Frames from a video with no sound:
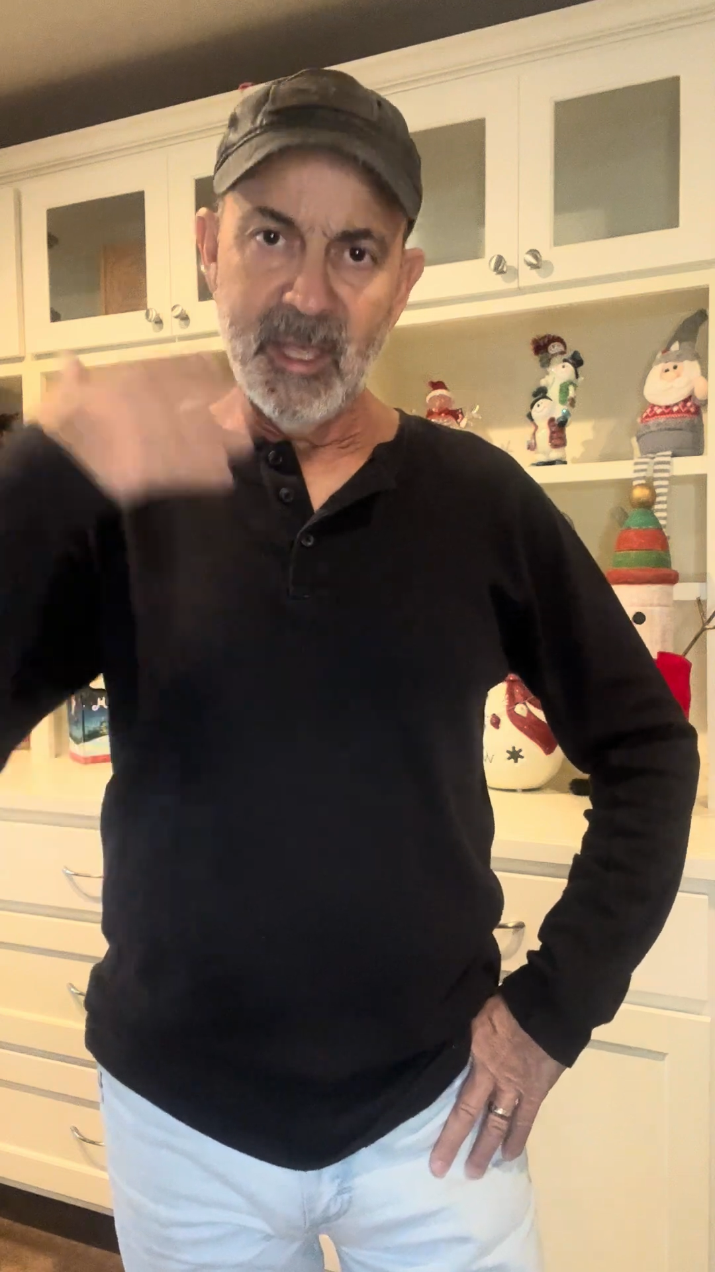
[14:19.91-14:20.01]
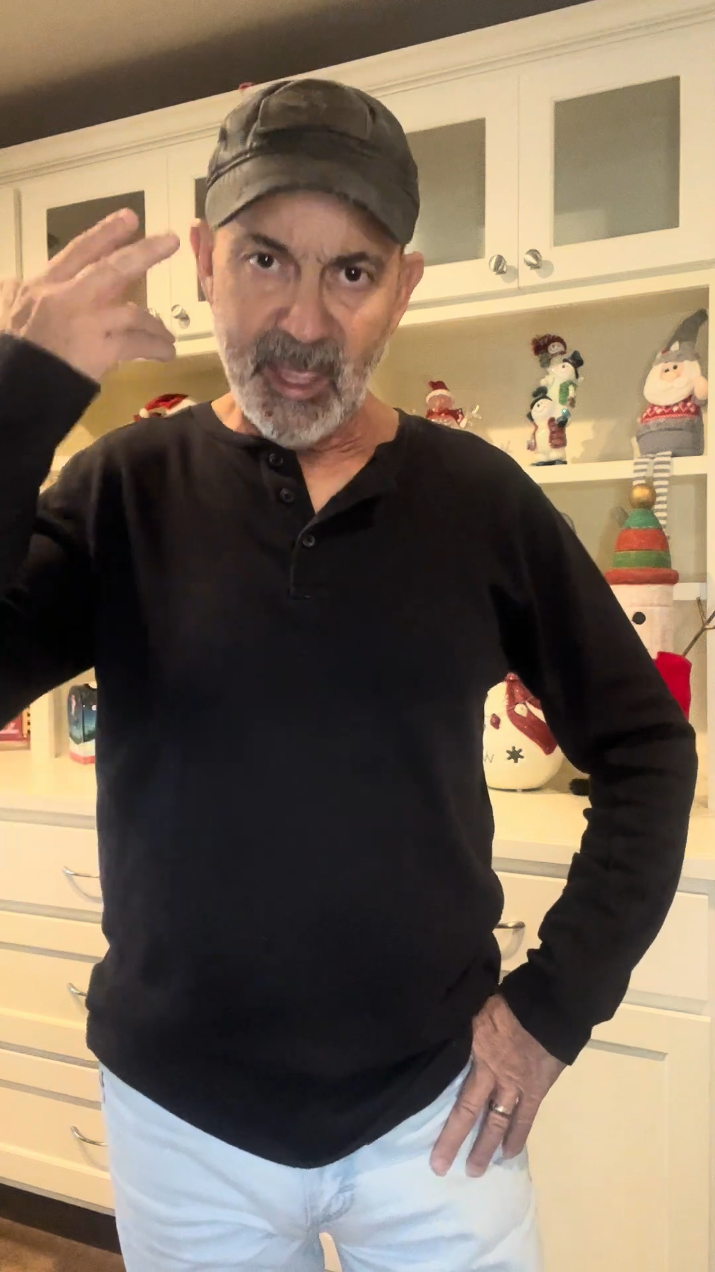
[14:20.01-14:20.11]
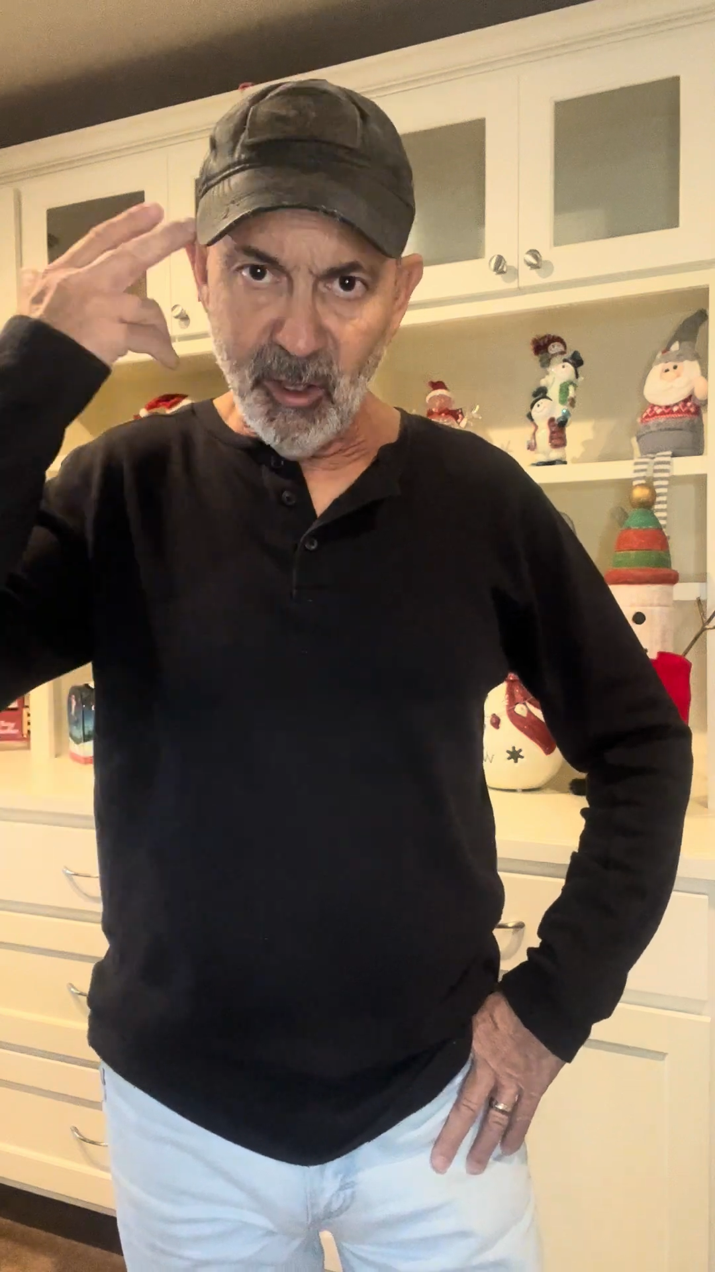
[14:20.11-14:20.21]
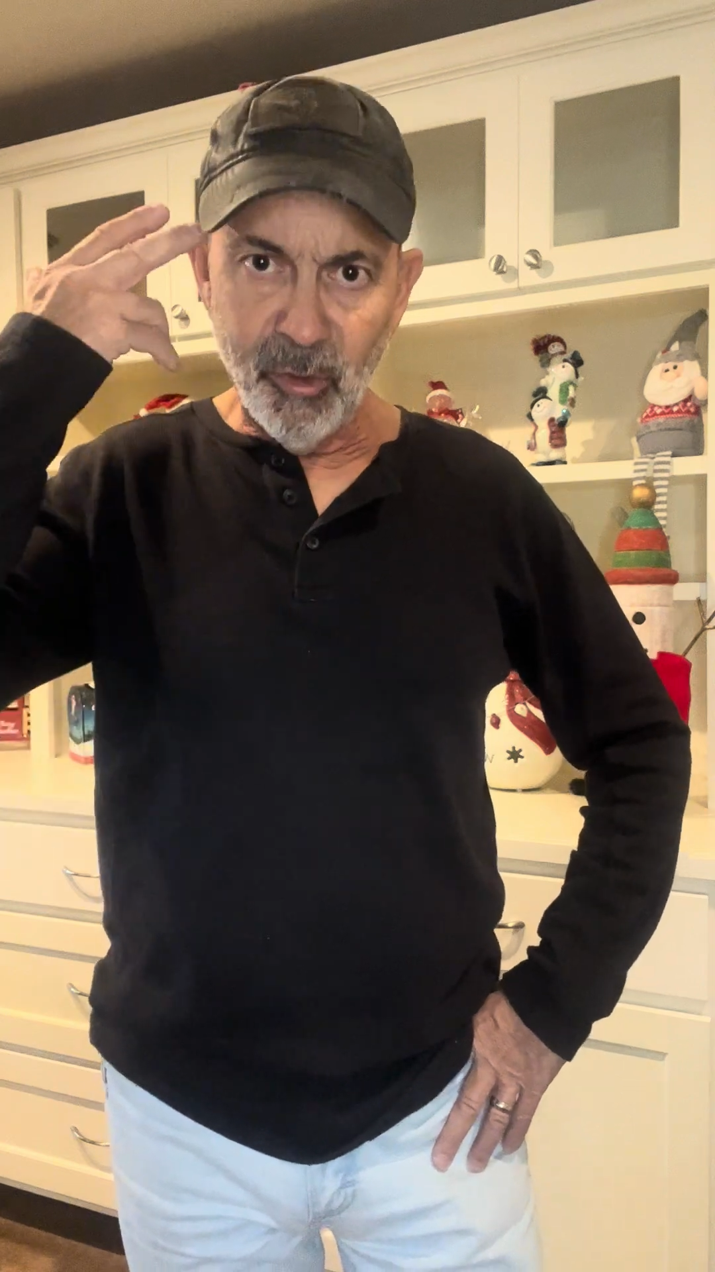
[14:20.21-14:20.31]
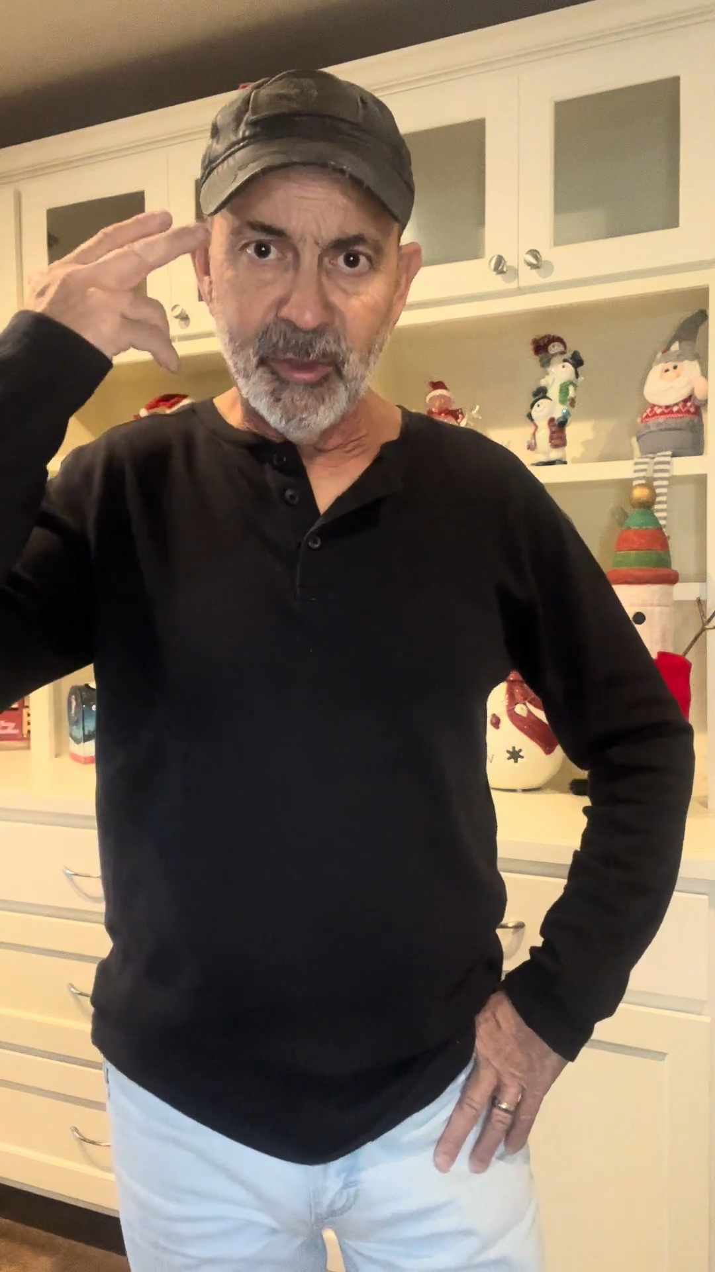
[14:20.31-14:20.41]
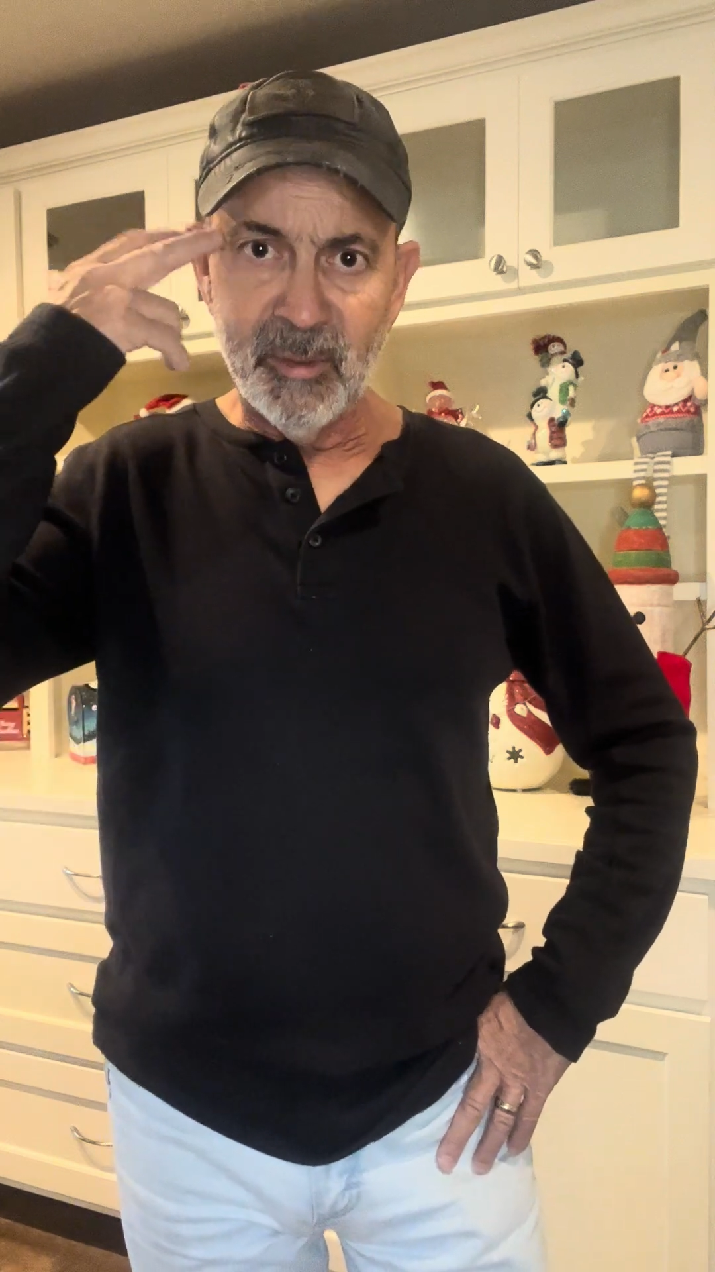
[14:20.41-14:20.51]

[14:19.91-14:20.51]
healthy